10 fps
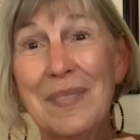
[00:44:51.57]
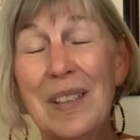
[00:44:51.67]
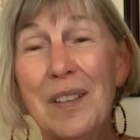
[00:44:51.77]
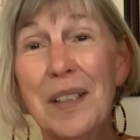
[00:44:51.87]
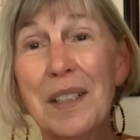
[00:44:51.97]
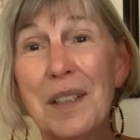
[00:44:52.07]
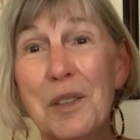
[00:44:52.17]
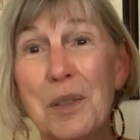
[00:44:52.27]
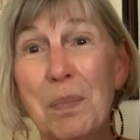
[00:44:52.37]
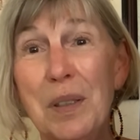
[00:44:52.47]
Look at
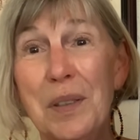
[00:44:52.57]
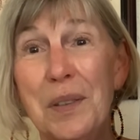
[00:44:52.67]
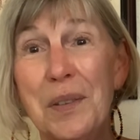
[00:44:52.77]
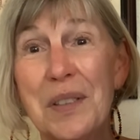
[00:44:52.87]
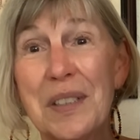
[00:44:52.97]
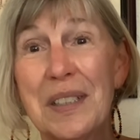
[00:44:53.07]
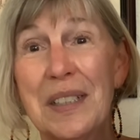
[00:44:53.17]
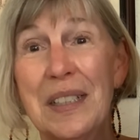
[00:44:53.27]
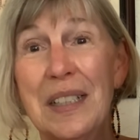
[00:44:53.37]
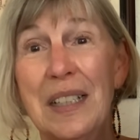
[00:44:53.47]
those blues.
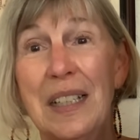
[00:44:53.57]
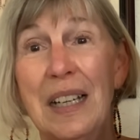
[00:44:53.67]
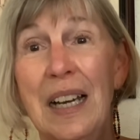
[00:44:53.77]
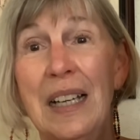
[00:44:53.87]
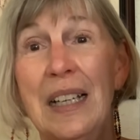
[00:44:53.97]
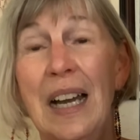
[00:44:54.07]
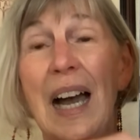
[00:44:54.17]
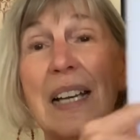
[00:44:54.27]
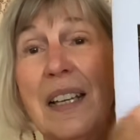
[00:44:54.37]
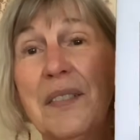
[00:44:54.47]

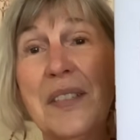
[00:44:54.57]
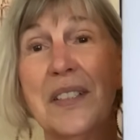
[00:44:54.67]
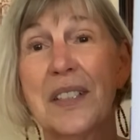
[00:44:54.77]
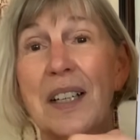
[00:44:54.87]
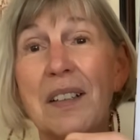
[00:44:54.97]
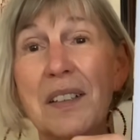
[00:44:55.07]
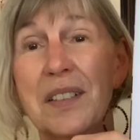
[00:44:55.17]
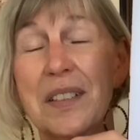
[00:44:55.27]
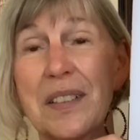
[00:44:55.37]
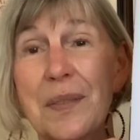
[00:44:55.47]
I love these
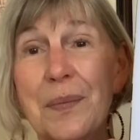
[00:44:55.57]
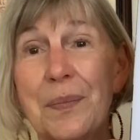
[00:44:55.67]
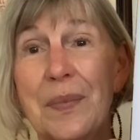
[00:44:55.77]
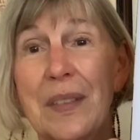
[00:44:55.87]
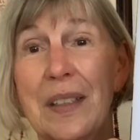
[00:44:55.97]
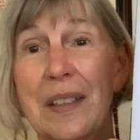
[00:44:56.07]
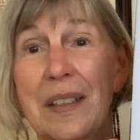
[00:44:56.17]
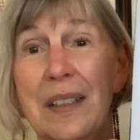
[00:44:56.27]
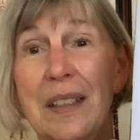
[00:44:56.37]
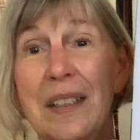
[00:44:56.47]
colors.
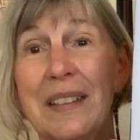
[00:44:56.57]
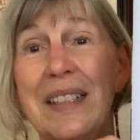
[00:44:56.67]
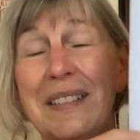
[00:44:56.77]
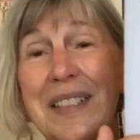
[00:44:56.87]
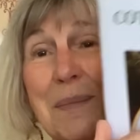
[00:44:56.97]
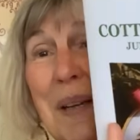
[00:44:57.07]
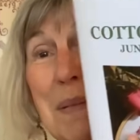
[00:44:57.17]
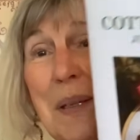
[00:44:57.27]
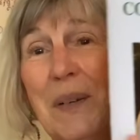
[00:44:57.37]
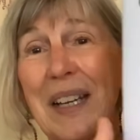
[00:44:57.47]
This may
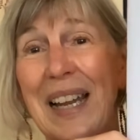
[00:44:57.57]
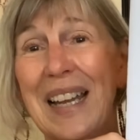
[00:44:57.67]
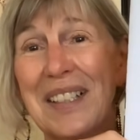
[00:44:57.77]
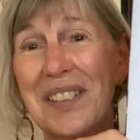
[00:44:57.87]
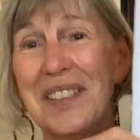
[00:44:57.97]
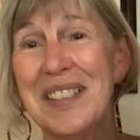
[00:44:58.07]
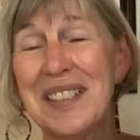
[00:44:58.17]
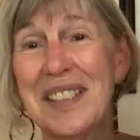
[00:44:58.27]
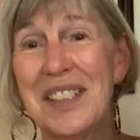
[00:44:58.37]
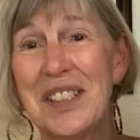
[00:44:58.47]
be one I actually
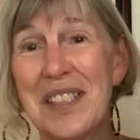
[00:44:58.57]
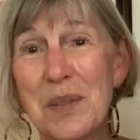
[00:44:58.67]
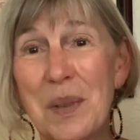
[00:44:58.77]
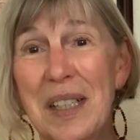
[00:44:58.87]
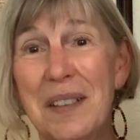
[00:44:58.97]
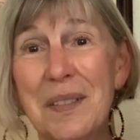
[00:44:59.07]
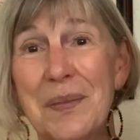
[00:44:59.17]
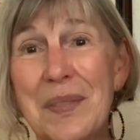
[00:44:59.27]
stitch as well.